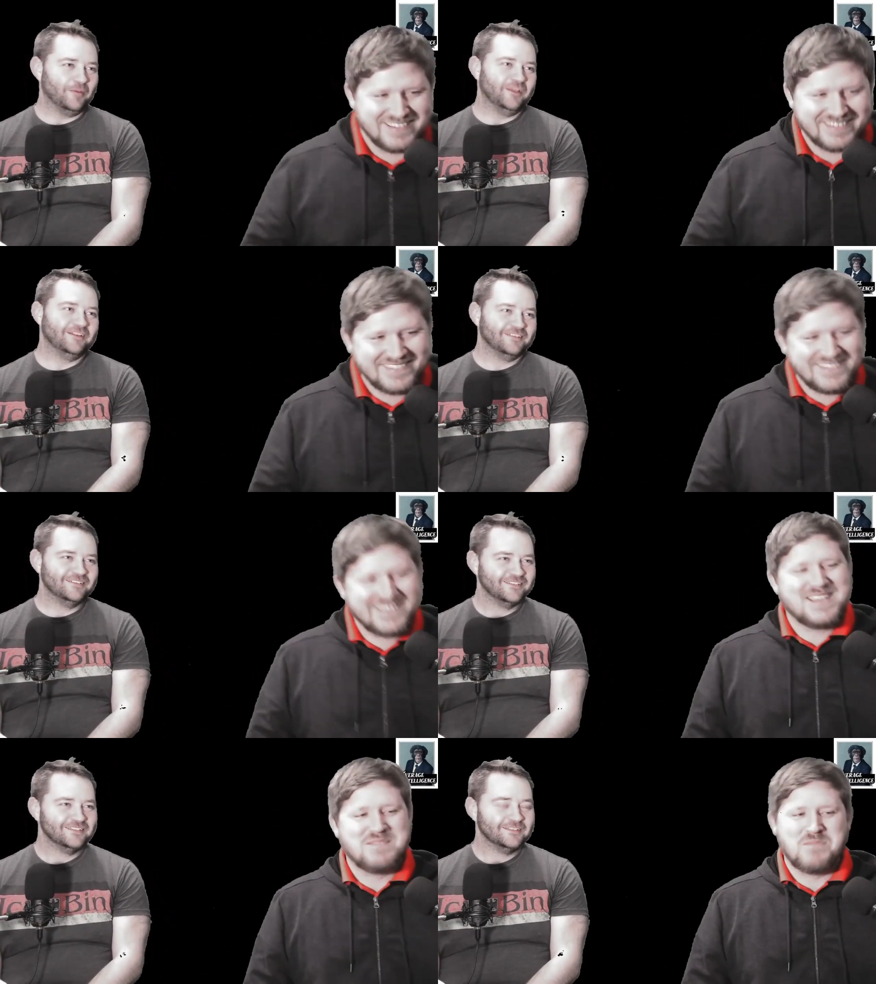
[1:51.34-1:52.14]
Speaker 1: mean,
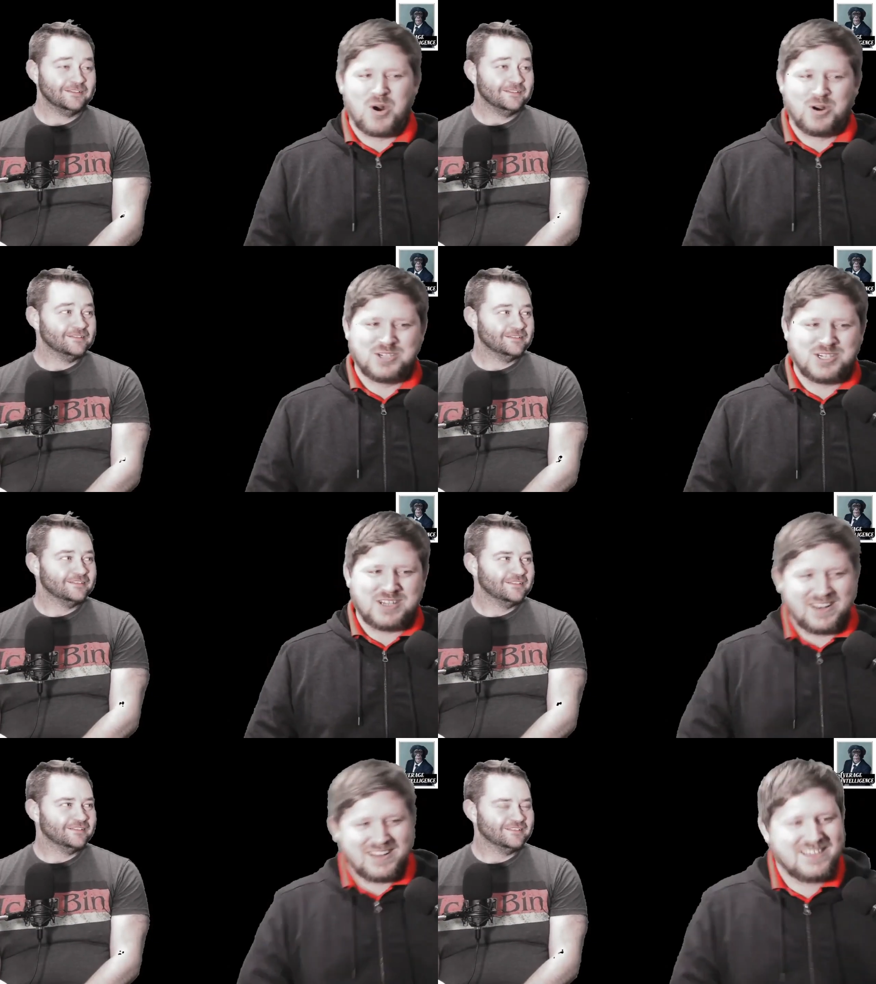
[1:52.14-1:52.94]
Speaker 2: Martin
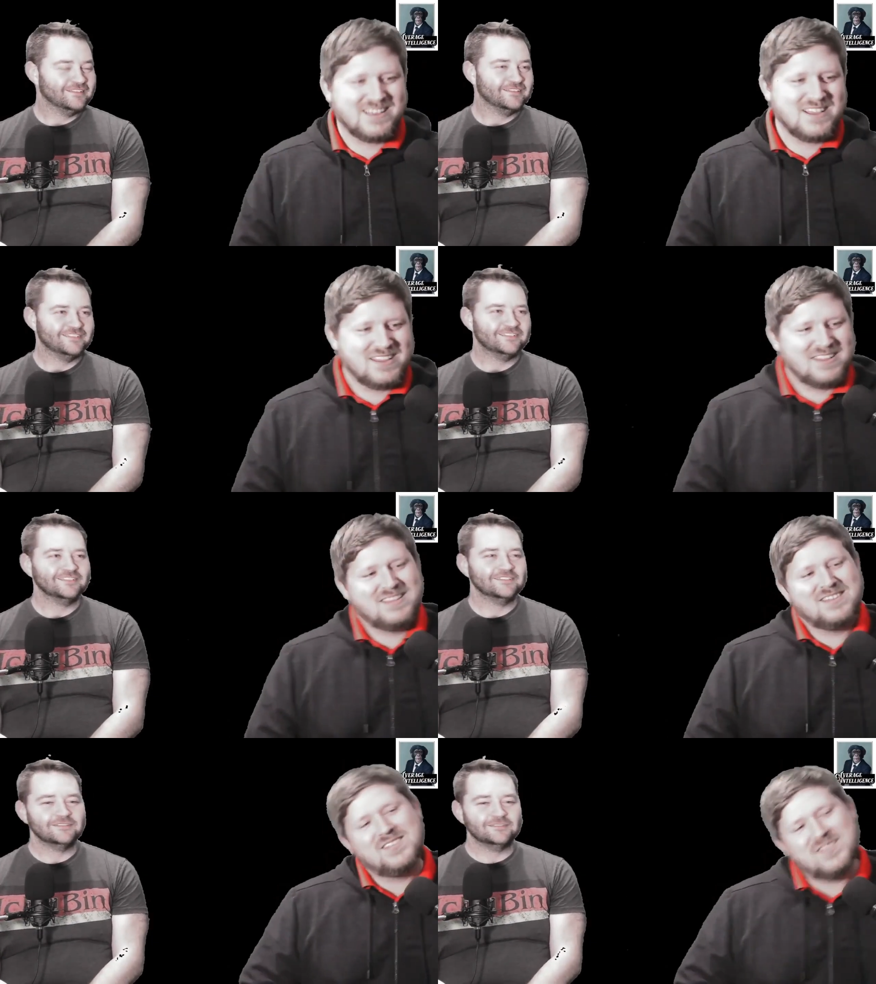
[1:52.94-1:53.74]
Sheen.
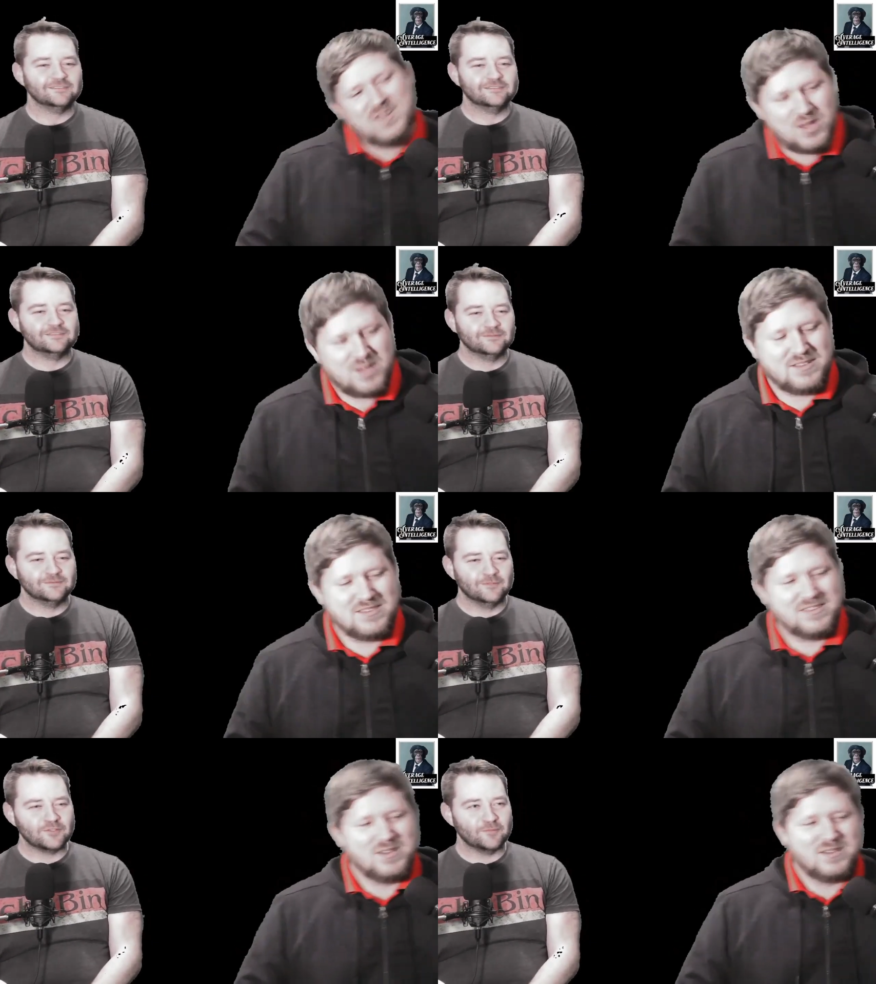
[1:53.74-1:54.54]

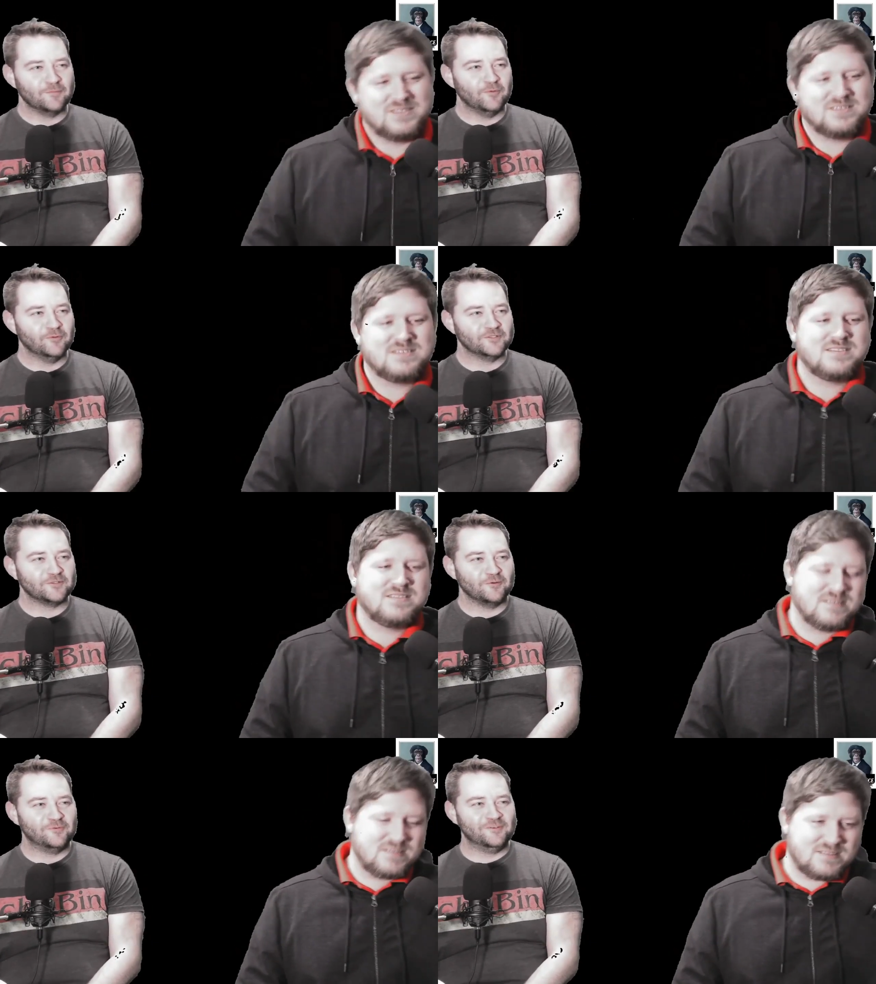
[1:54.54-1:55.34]
Speaker 1: Those are my bowling
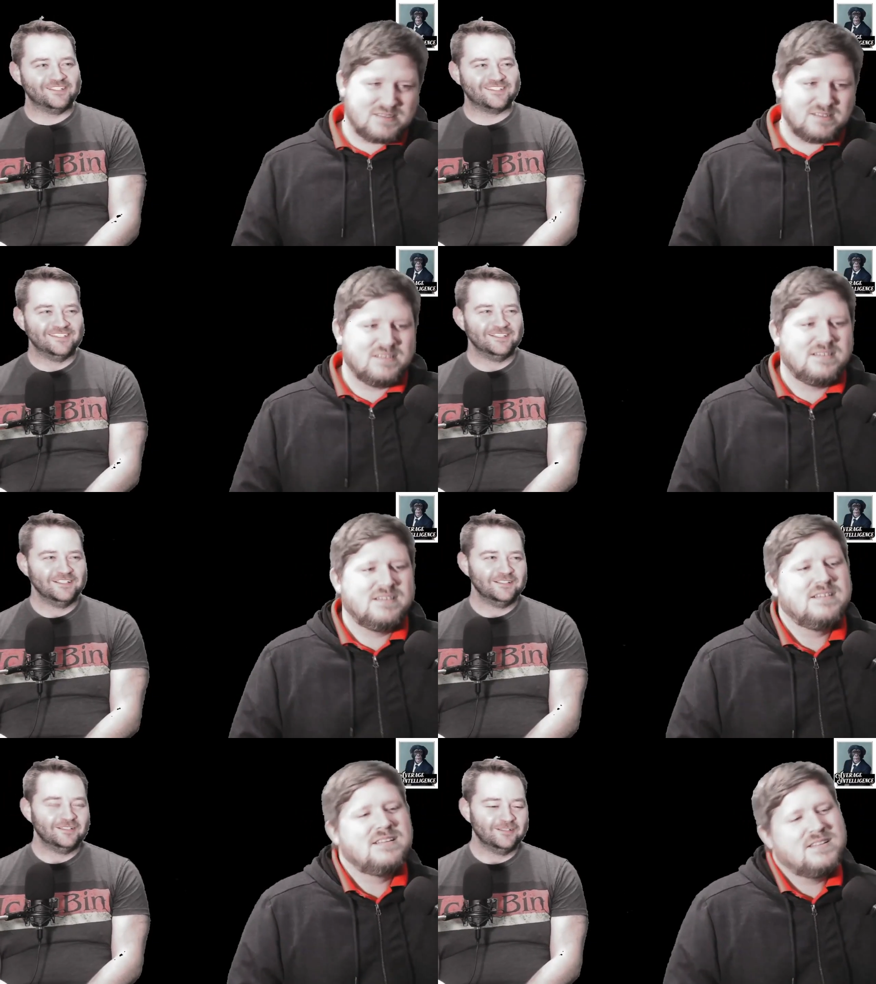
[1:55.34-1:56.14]
trophies
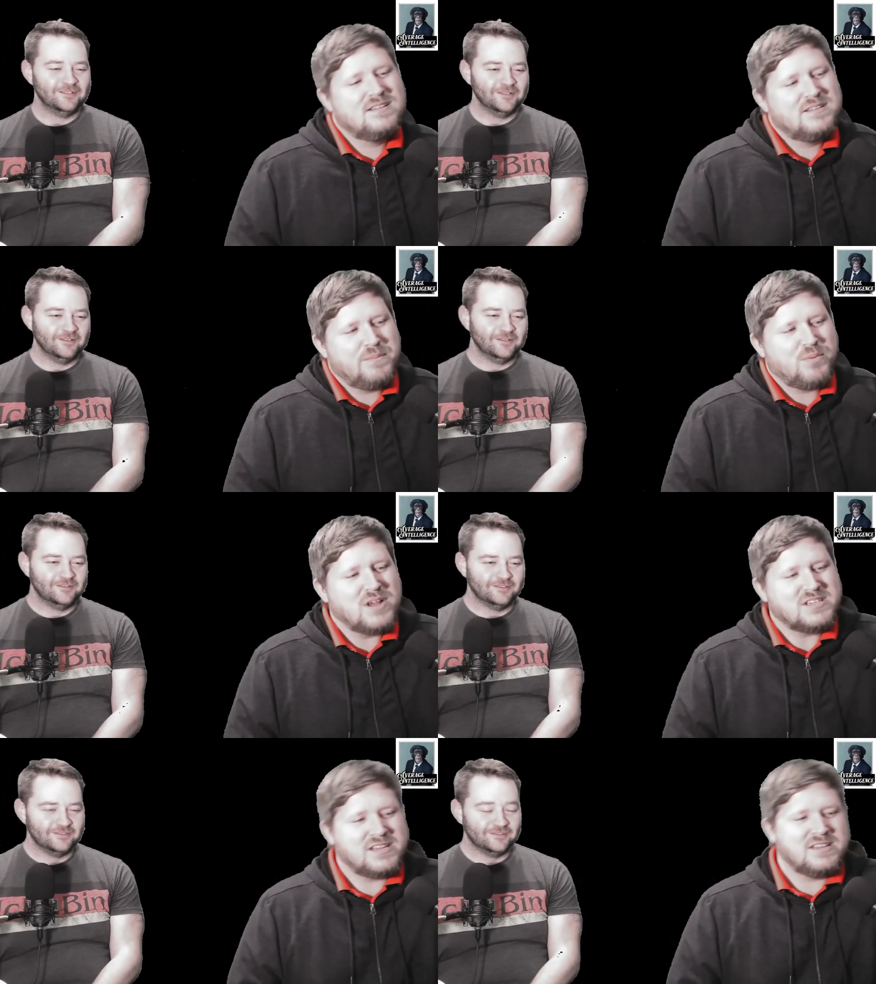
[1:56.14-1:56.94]

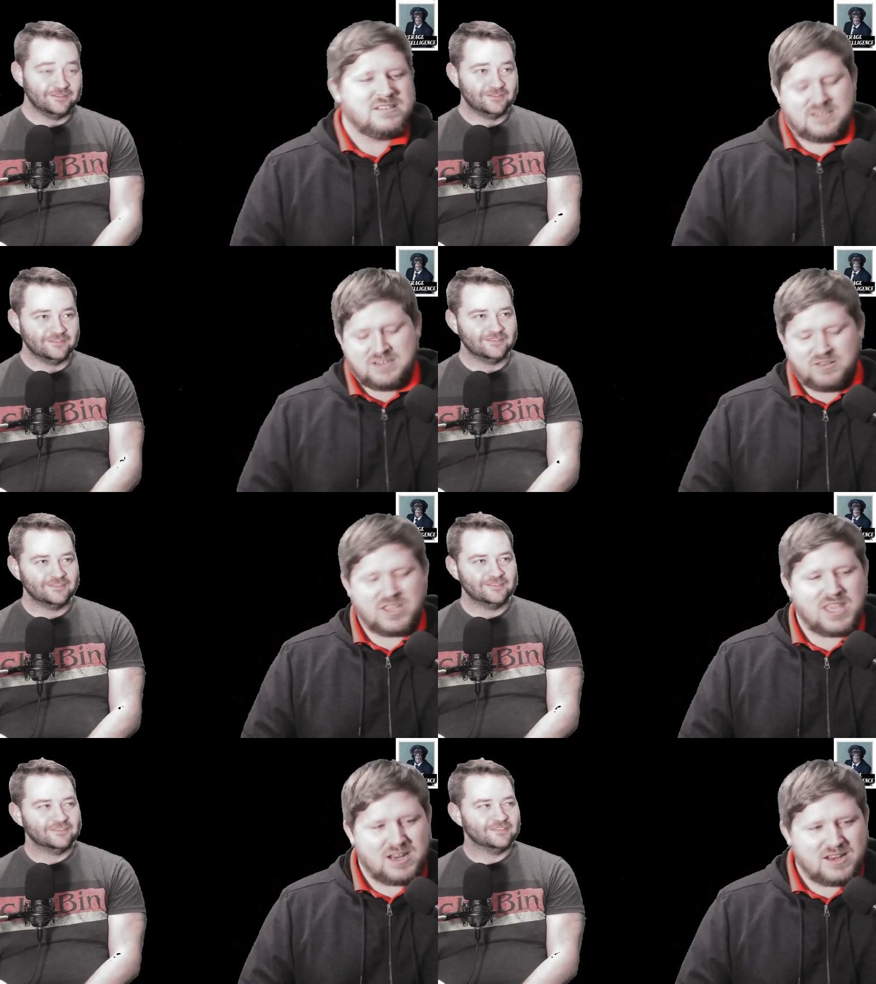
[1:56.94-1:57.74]
Speaker 2: presidents, you know,
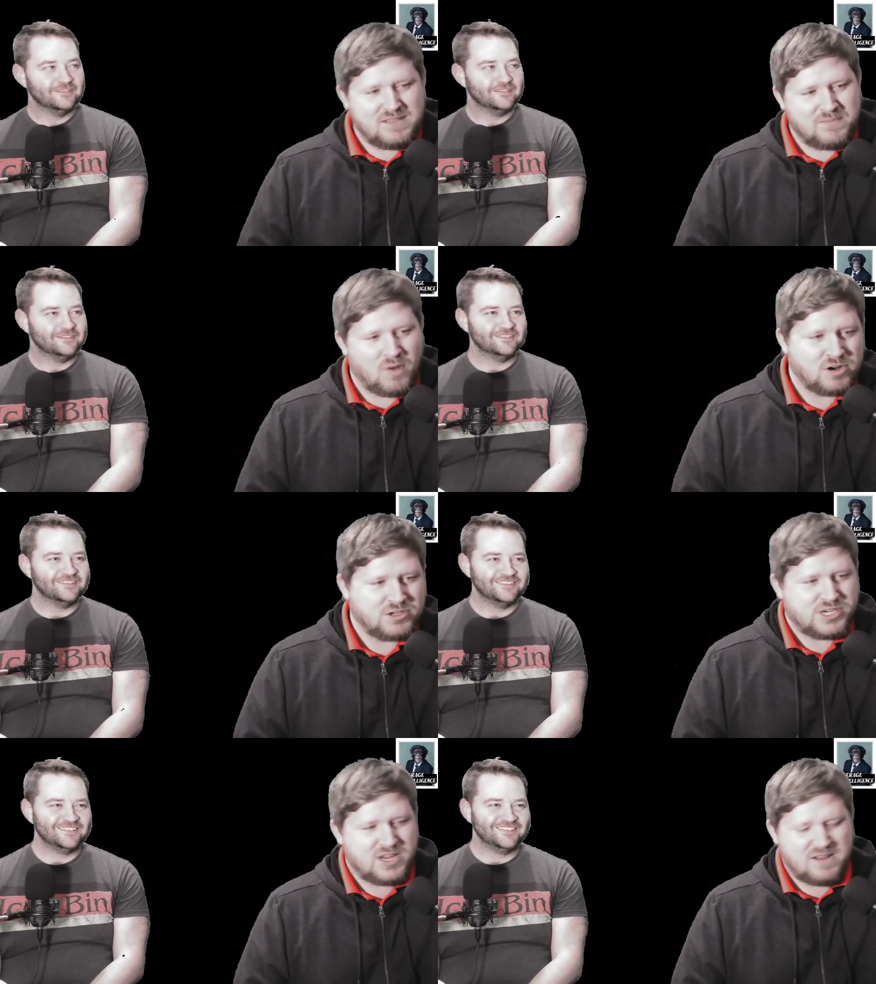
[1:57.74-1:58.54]
Kennedy,
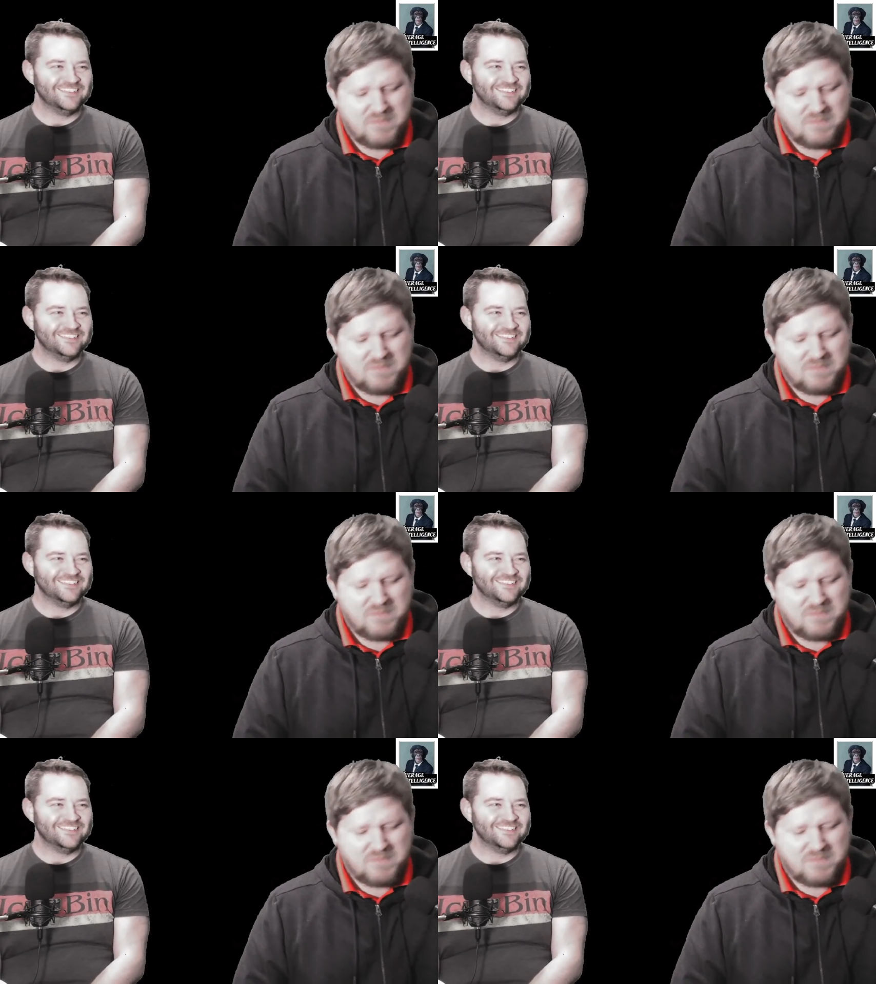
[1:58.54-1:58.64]
Martin Sheen.